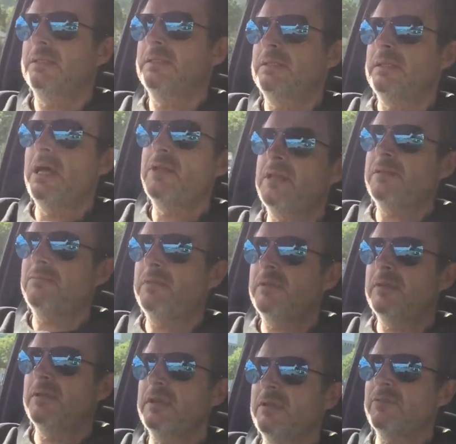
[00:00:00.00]
Now,
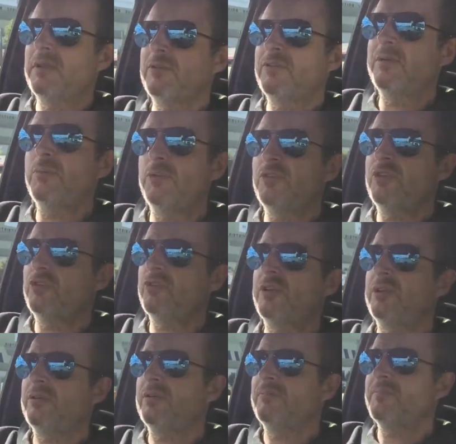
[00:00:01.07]
it was
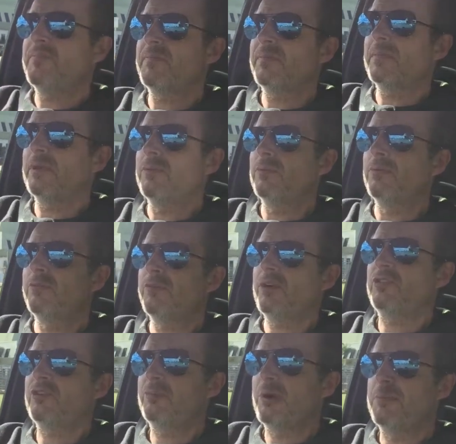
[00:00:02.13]
interesting,
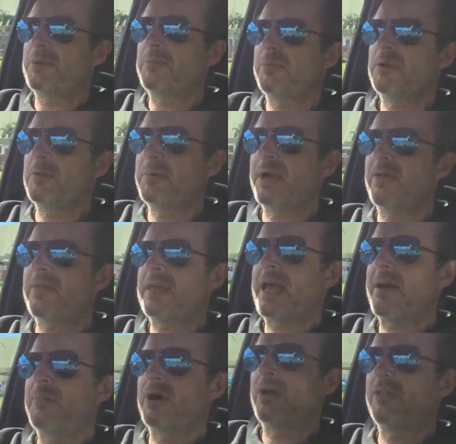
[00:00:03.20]
refreshing my memory about the
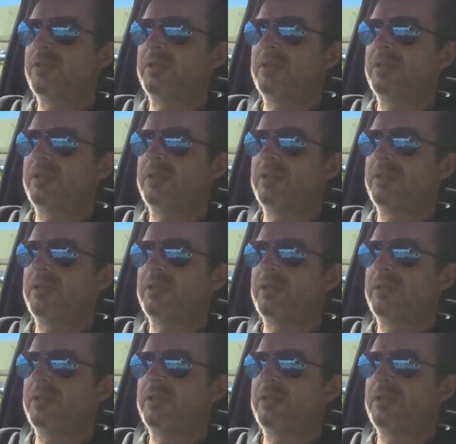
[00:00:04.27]
Abarth